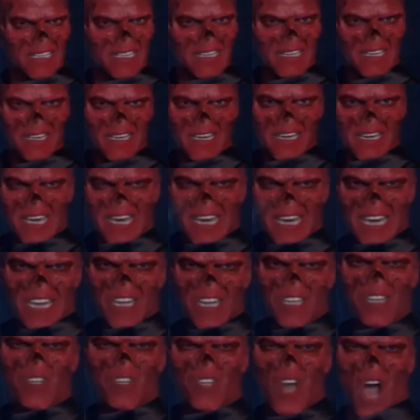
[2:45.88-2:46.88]
Marvel
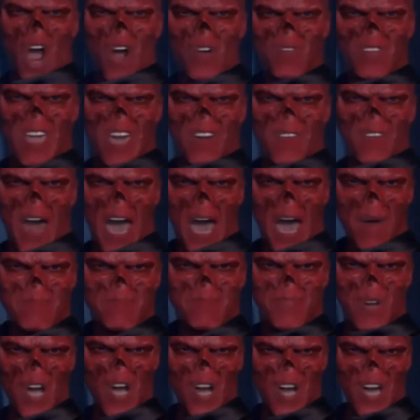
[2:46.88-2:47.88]
again gives us a weak
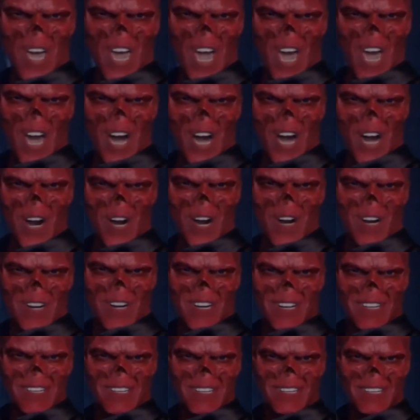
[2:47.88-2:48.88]
villain in the Red Skull that should
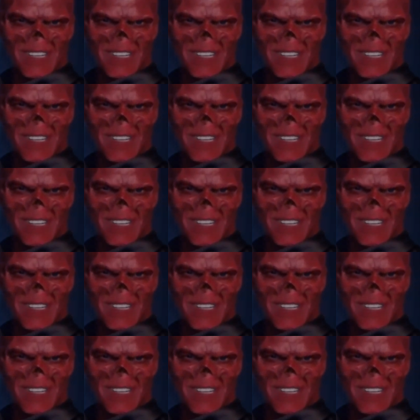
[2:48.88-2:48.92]
have been